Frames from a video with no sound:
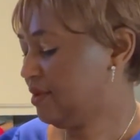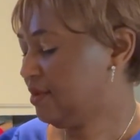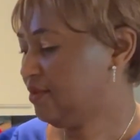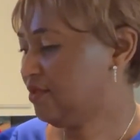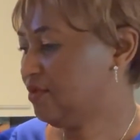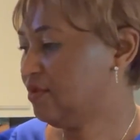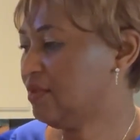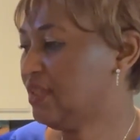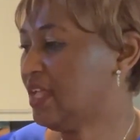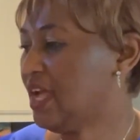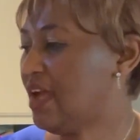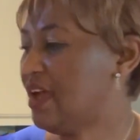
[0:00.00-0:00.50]

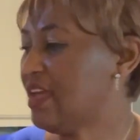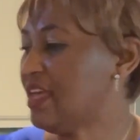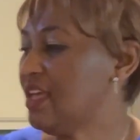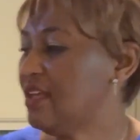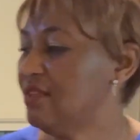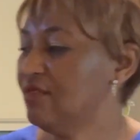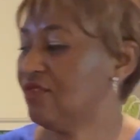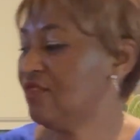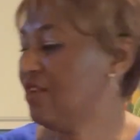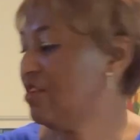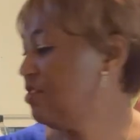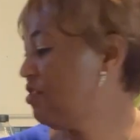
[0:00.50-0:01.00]
So now I
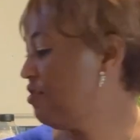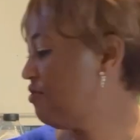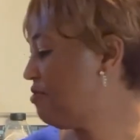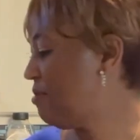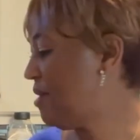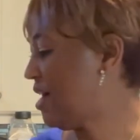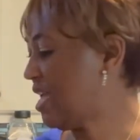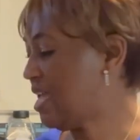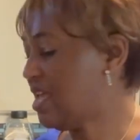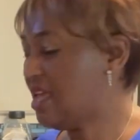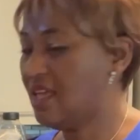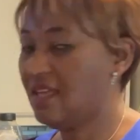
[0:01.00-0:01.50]
can turn off
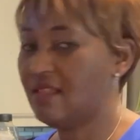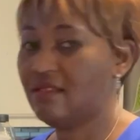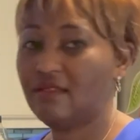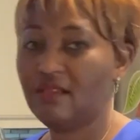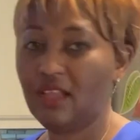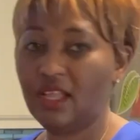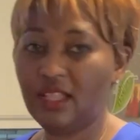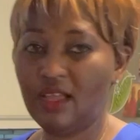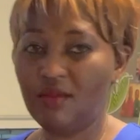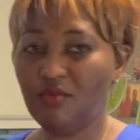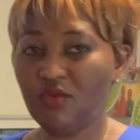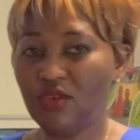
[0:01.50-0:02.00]
my heat
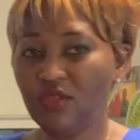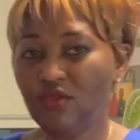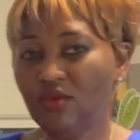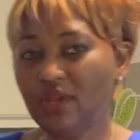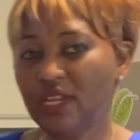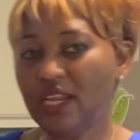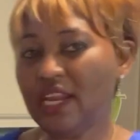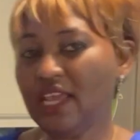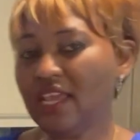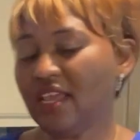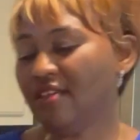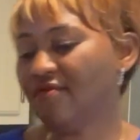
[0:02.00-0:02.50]
and I'm going to
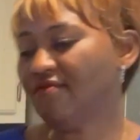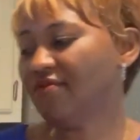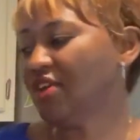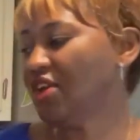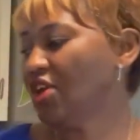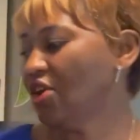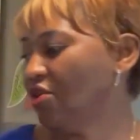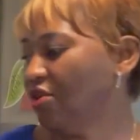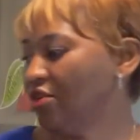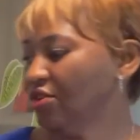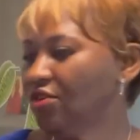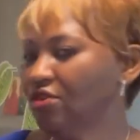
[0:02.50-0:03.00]
leave the
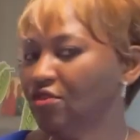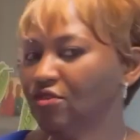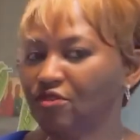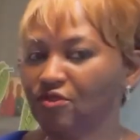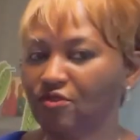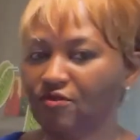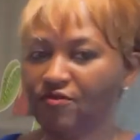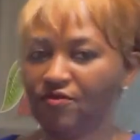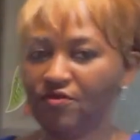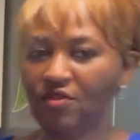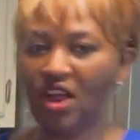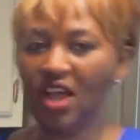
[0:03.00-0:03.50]
onion to
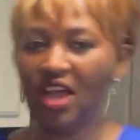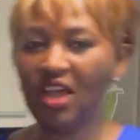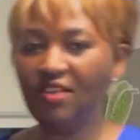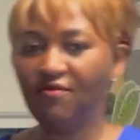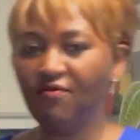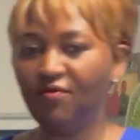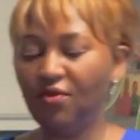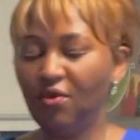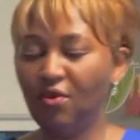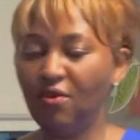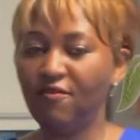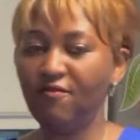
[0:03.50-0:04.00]
fry
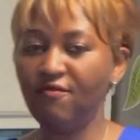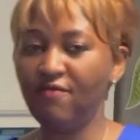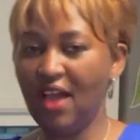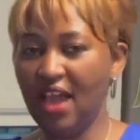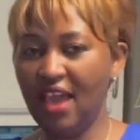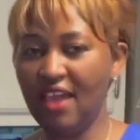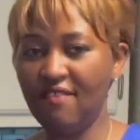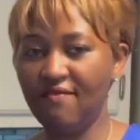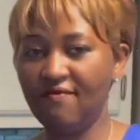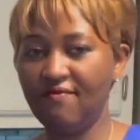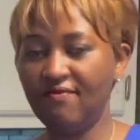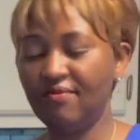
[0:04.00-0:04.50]
for
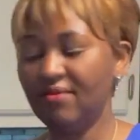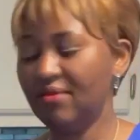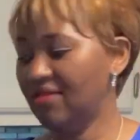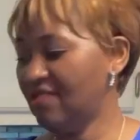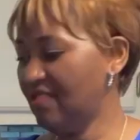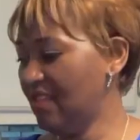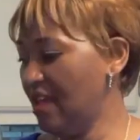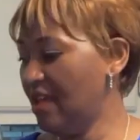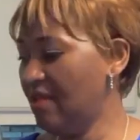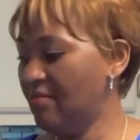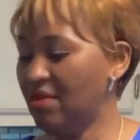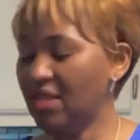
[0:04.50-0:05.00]

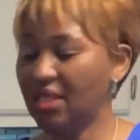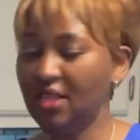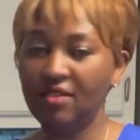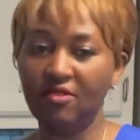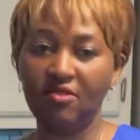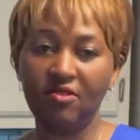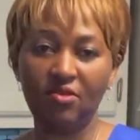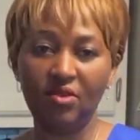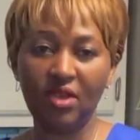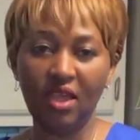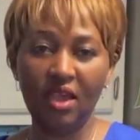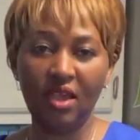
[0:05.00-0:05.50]
5-10 minutes,
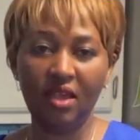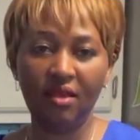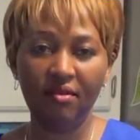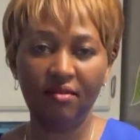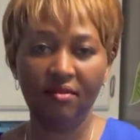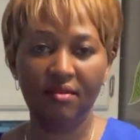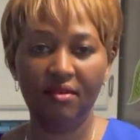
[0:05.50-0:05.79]
okay?